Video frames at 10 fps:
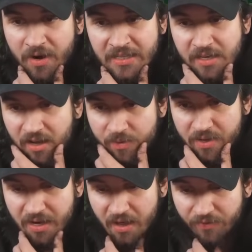We're, it's not going to
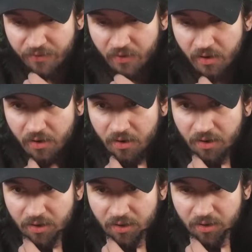be enough.
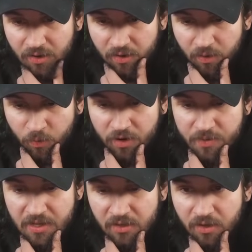We're going to
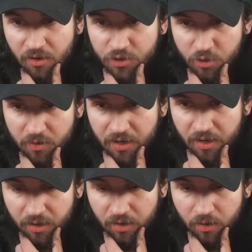be a little short.
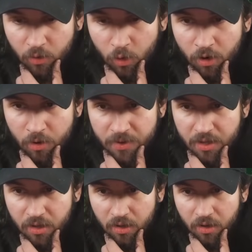Or are
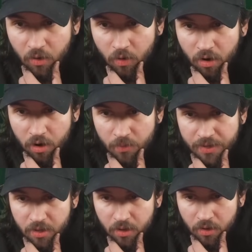we? Or are
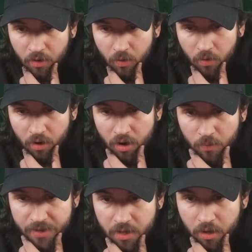we? Or are
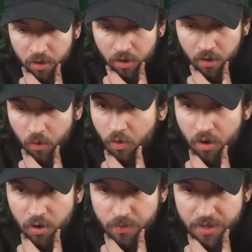we? Or
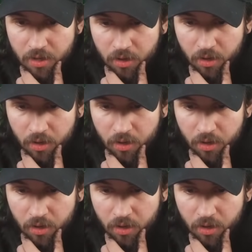are we?